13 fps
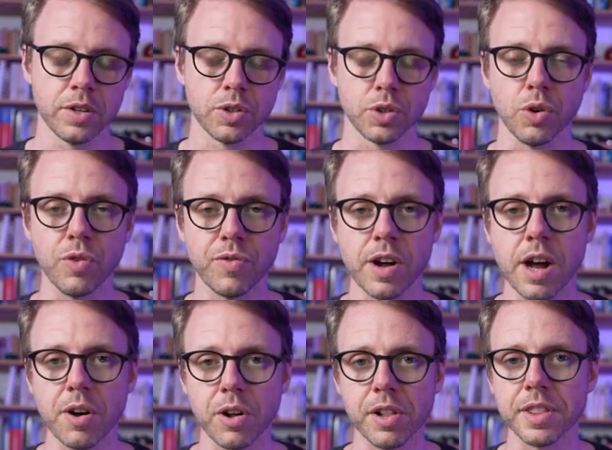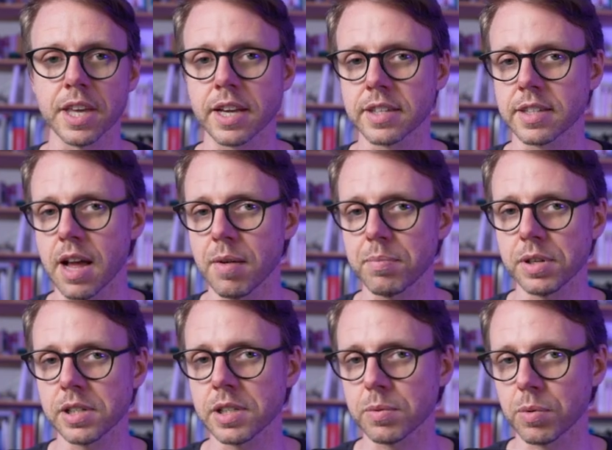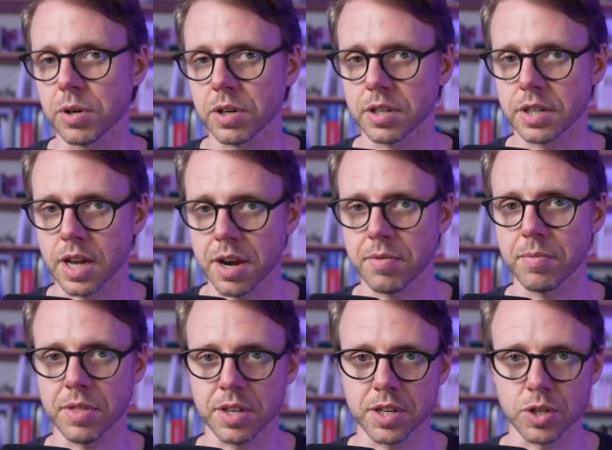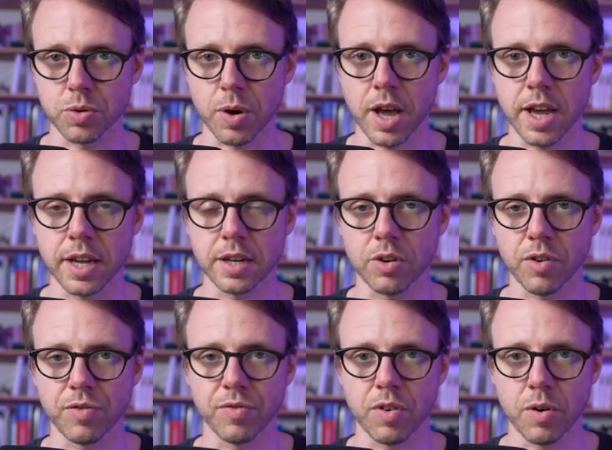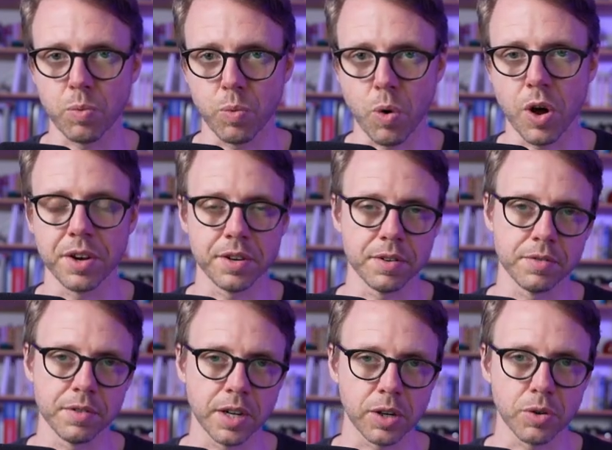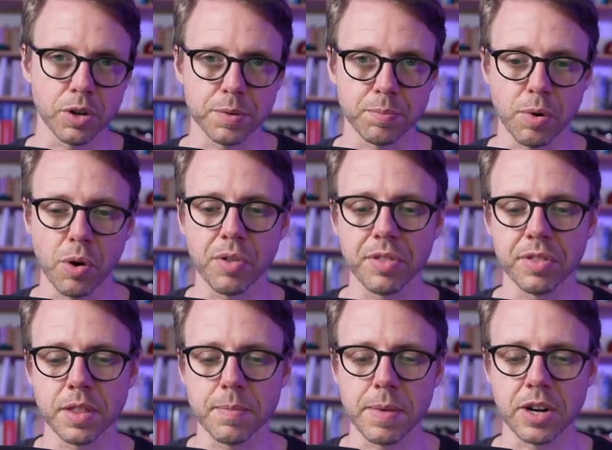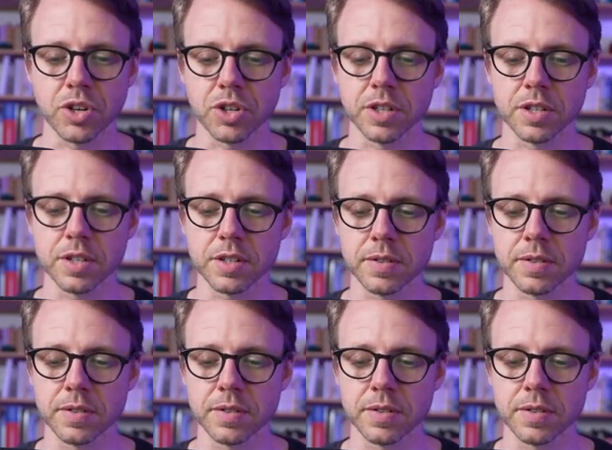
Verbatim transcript: So far all the examples were done with a stride of 1 across both dimensions.